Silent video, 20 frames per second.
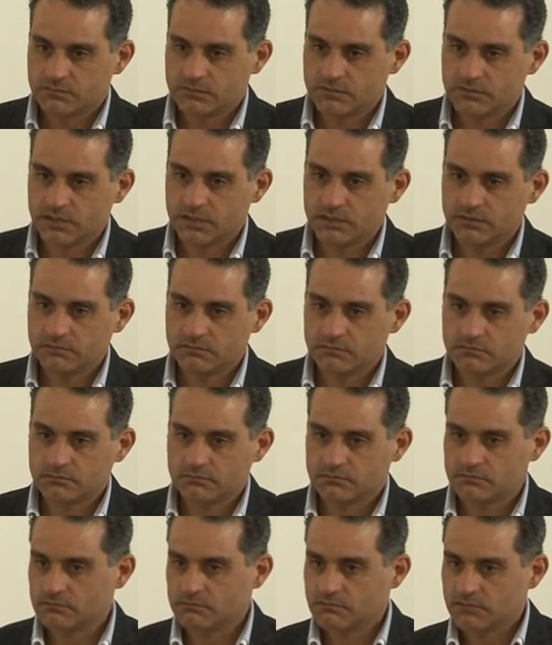Okay?
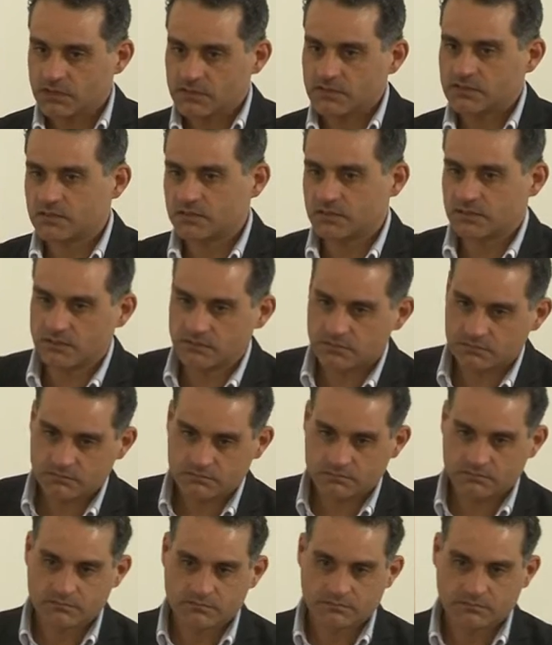That's the
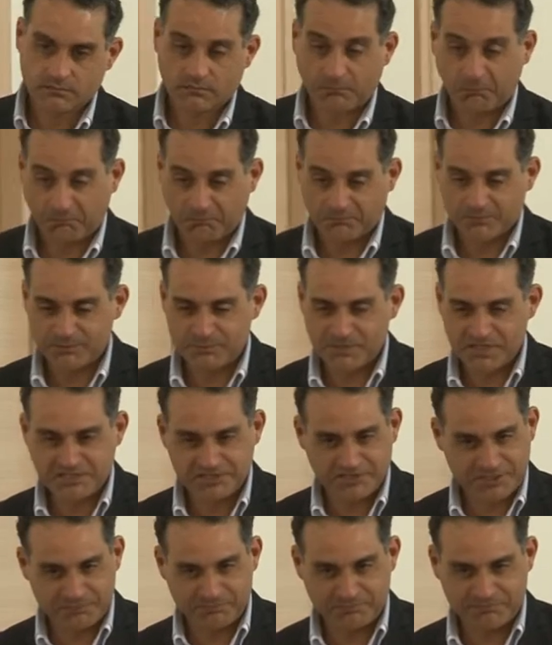
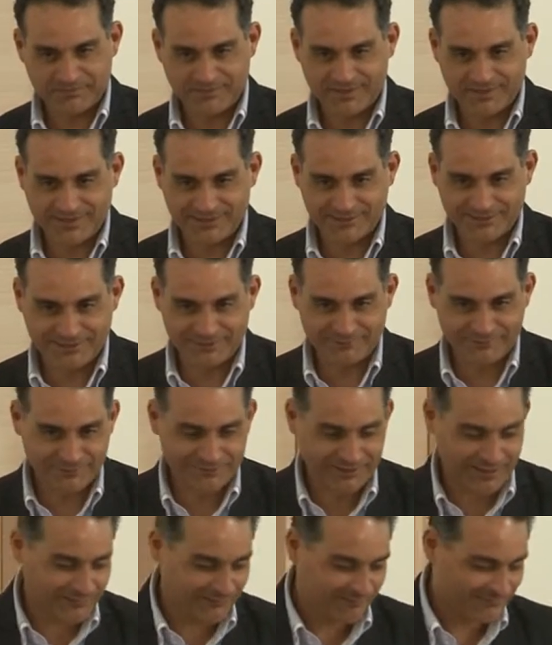best tip I can give you
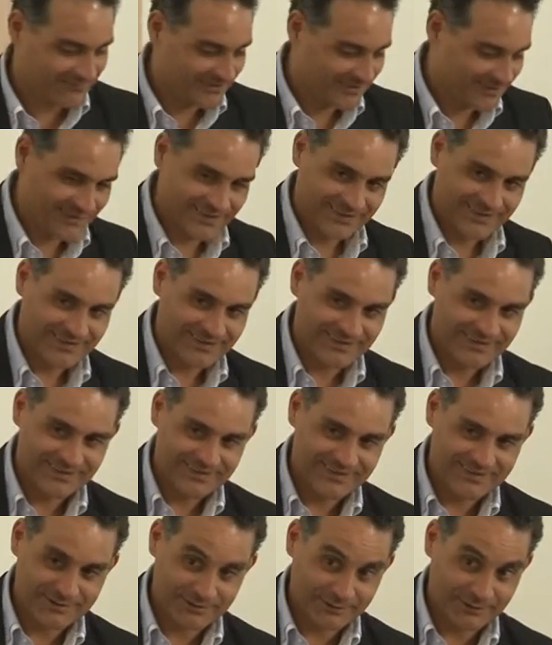now.
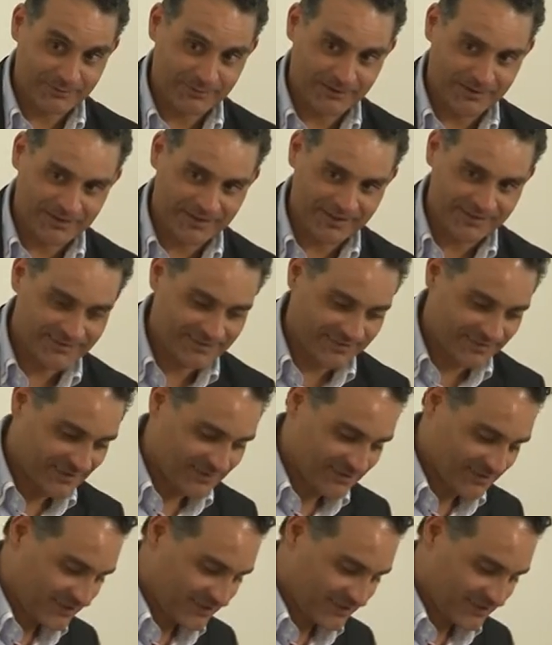Sorry about that.